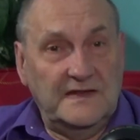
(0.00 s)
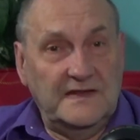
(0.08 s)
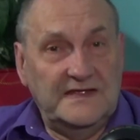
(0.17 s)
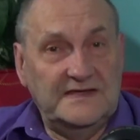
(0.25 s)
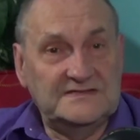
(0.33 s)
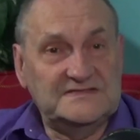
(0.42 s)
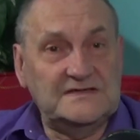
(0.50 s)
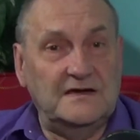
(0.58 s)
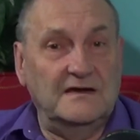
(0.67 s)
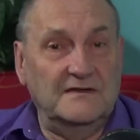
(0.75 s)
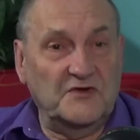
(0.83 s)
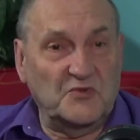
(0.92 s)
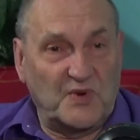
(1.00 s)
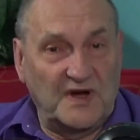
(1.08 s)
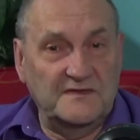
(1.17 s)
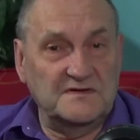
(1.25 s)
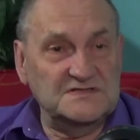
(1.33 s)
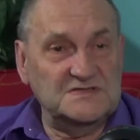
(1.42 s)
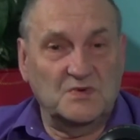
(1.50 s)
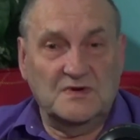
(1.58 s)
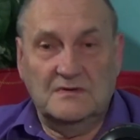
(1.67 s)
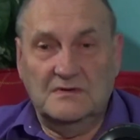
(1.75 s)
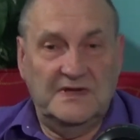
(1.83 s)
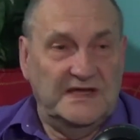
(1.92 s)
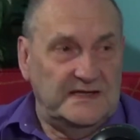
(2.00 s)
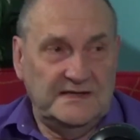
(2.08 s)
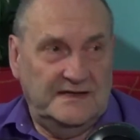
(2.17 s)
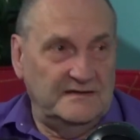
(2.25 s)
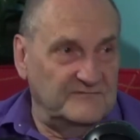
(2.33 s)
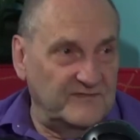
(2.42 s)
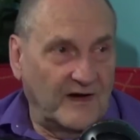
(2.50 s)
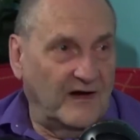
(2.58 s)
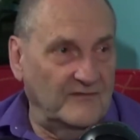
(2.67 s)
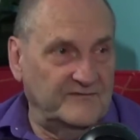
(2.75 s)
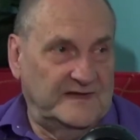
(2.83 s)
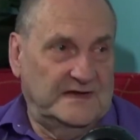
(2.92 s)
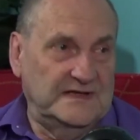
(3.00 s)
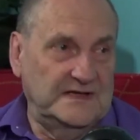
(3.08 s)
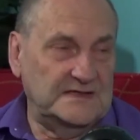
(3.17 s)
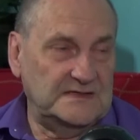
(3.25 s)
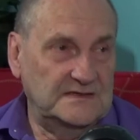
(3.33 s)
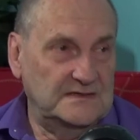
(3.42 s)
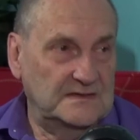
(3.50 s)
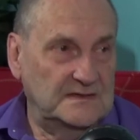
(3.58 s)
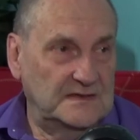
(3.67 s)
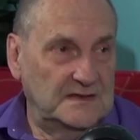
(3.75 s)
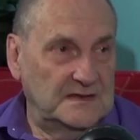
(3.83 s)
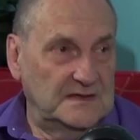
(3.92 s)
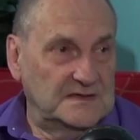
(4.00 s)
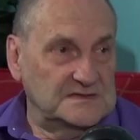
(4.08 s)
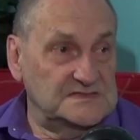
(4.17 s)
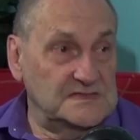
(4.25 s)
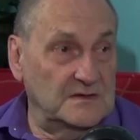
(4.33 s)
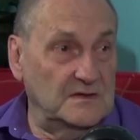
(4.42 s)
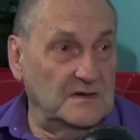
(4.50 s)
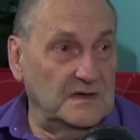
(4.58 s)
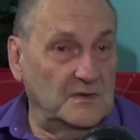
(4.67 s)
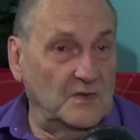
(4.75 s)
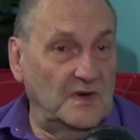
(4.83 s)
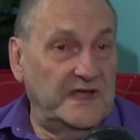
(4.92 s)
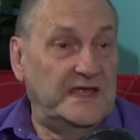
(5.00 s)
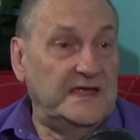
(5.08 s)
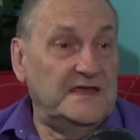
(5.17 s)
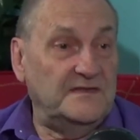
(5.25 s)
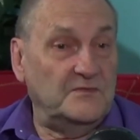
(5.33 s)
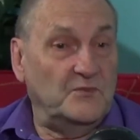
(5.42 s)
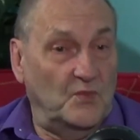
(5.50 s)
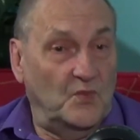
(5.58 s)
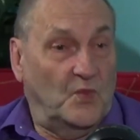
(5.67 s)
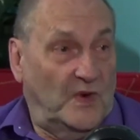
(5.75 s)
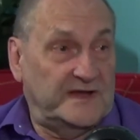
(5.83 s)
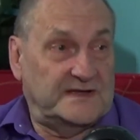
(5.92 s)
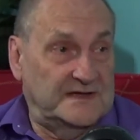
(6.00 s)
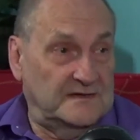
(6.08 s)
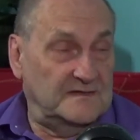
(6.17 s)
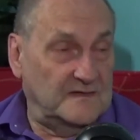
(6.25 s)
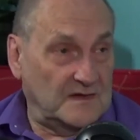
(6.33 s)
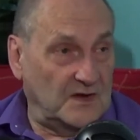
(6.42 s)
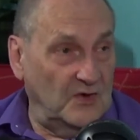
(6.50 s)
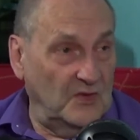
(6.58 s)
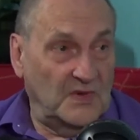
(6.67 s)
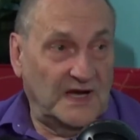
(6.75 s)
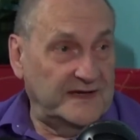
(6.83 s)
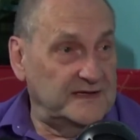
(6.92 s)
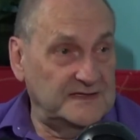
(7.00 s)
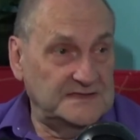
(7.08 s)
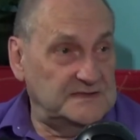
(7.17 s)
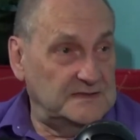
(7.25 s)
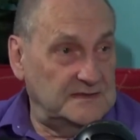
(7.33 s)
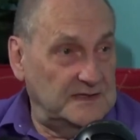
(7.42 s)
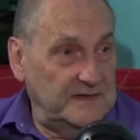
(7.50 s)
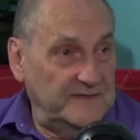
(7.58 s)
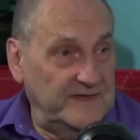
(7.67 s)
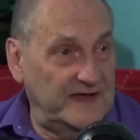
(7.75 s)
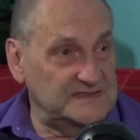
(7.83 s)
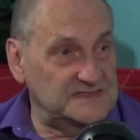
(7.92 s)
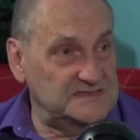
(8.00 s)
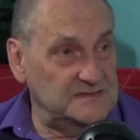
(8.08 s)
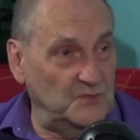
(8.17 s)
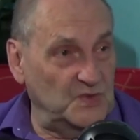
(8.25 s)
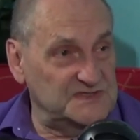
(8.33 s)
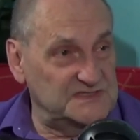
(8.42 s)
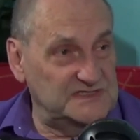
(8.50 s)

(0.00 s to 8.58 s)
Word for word: his other brothers were involved in it. Okay. So he went into the coal mine. He that was